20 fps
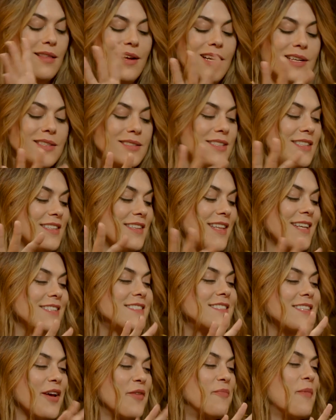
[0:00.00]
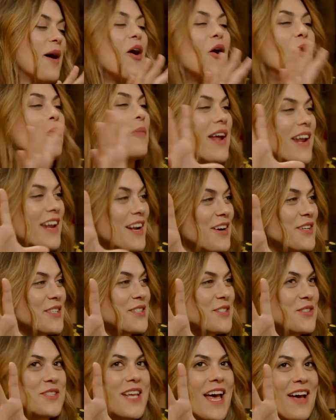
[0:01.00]
honestly they say all my
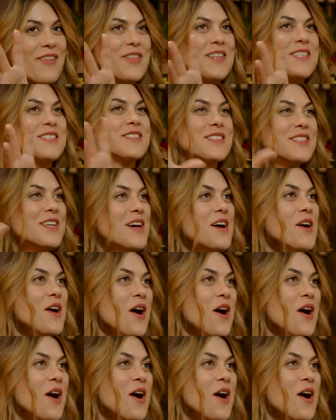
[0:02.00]
characters have this